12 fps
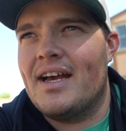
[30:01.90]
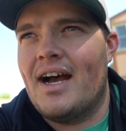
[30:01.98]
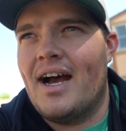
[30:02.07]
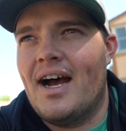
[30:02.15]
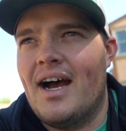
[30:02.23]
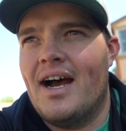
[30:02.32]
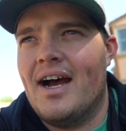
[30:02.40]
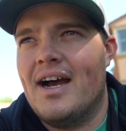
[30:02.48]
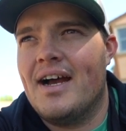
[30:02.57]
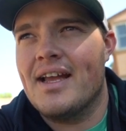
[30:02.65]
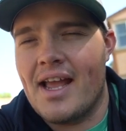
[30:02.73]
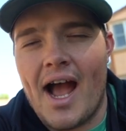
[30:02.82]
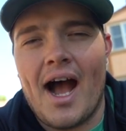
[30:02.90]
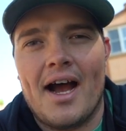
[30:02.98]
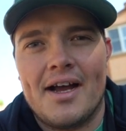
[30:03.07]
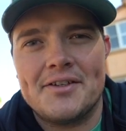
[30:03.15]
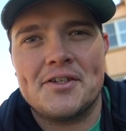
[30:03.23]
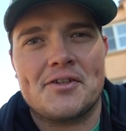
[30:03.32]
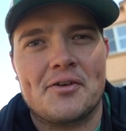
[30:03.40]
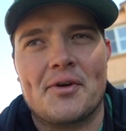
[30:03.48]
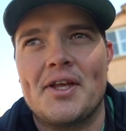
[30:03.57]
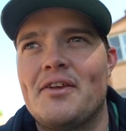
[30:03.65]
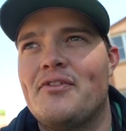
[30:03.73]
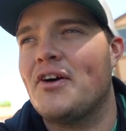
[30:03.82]
uh, yeah, just a
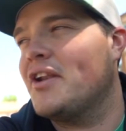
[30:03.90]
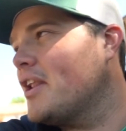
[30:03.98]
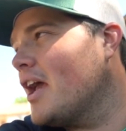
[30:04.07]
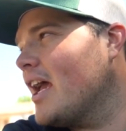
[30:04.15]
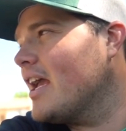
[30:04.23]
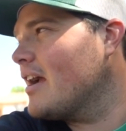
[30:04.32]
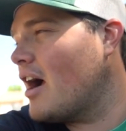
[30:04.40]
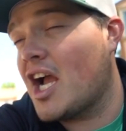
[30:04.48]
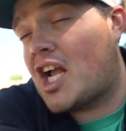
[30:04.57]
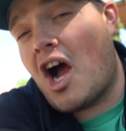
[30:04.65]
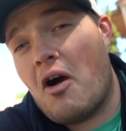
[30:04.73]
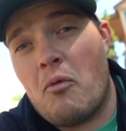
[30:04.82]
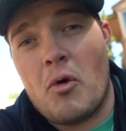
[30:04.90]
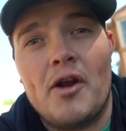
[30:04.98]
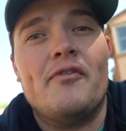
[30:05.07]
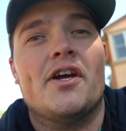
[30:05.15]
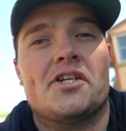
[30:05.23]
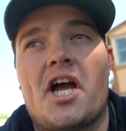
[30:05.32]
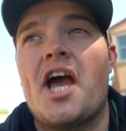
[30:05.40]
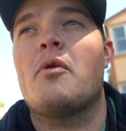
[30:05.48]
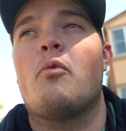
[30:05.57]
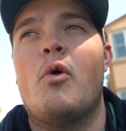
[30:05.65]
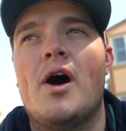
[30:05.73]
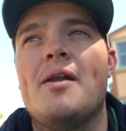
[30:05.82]
really fun day. I caught one fish. I
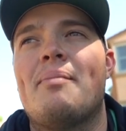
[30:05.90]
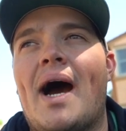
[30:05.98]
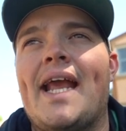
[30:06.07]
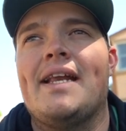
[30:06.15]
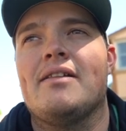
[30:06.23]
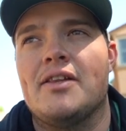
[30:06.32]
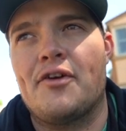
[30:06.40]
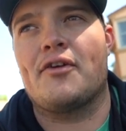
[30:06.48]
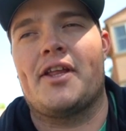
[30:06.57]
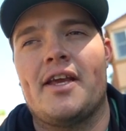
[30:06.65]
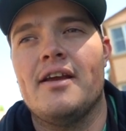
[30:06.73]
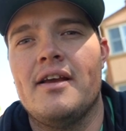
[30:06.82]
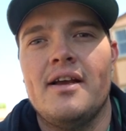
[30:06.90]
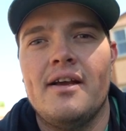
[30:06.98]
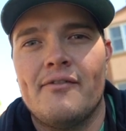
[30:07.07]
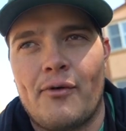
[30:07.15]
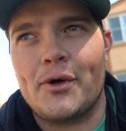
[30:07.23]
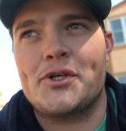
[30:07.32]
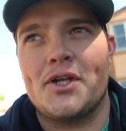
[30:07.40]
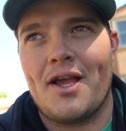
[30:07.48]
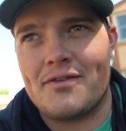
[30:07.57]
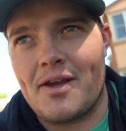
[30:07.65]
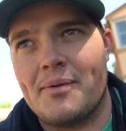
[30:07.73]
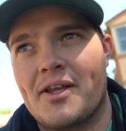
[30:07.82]
had one bite, literally. Fortunately, I
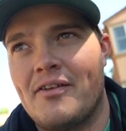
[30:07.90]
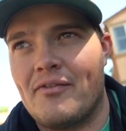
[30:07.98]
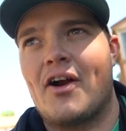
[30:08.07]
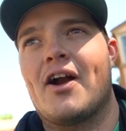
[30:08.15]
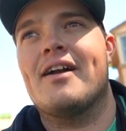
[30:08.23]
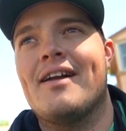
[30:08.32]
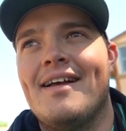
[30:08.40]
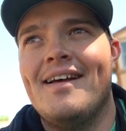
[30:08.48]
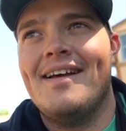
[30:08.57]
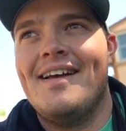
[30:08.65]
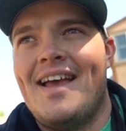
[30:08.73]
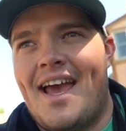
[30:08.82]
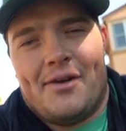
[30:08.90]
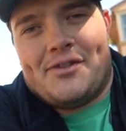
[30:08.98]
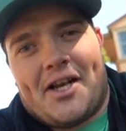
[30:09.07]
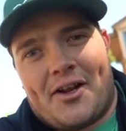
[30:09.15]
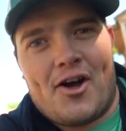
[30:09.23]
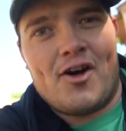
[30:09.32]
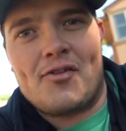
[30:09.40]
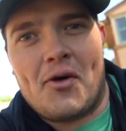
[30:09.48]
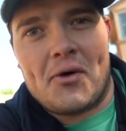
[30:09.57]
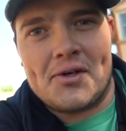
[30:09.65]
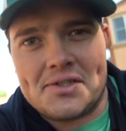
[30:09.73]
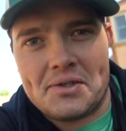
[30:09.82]
was able to convert. And it was at a golf
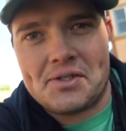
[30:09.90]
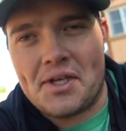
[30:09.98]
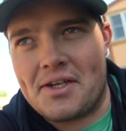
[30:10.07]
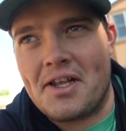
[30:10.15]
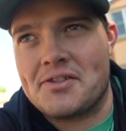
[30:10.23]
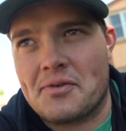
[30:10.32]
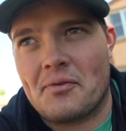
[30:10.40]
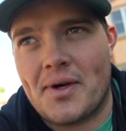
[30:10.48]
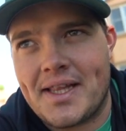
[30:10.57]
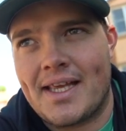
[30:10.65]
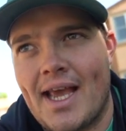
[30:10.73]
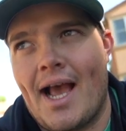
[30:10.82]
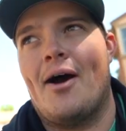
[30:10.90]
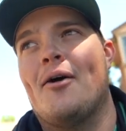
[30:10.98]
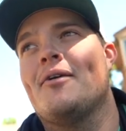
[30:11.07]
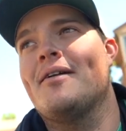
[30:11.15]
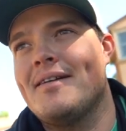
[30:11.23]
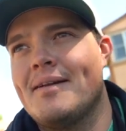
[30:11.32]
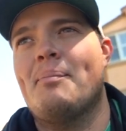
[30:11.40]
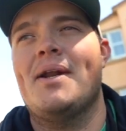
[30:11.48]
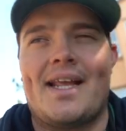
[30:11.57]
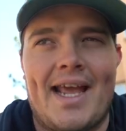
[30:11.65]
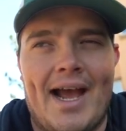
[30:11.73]
course, so it's like doesn't really count, but it